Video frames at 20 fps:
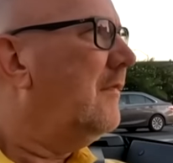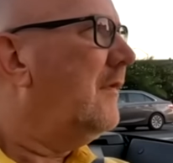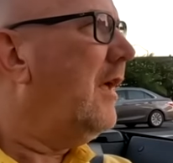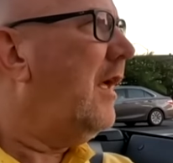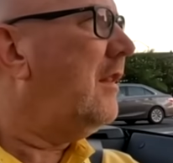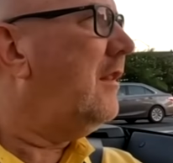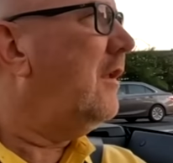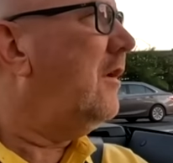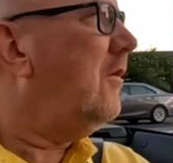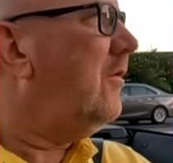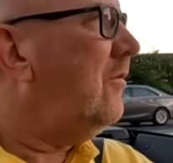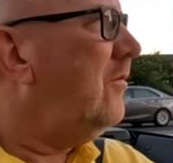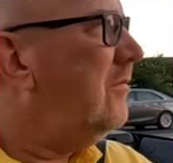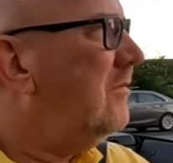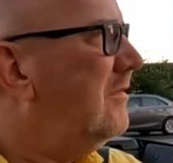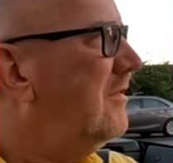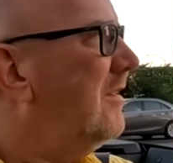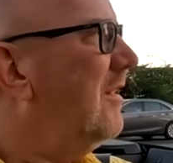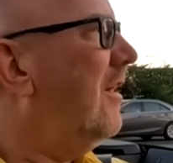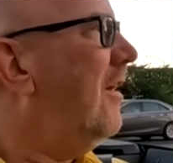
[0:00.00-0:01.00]
Hello.
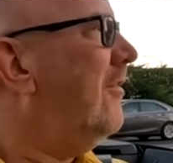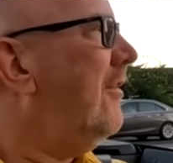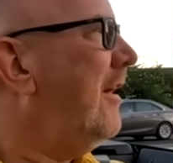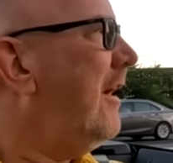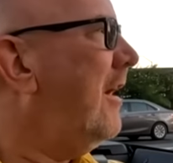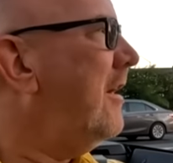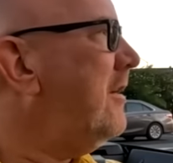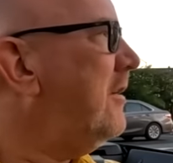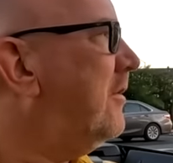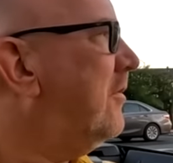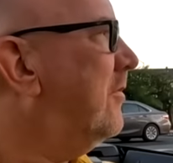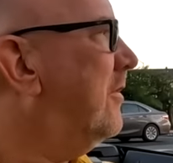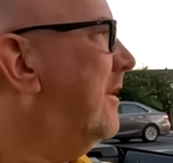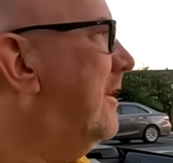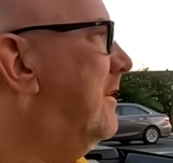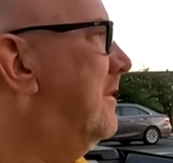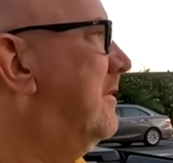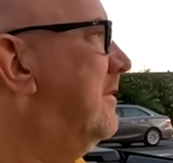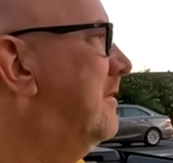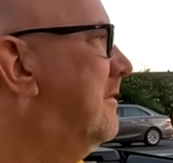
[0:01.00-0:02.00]
All right, how you doing?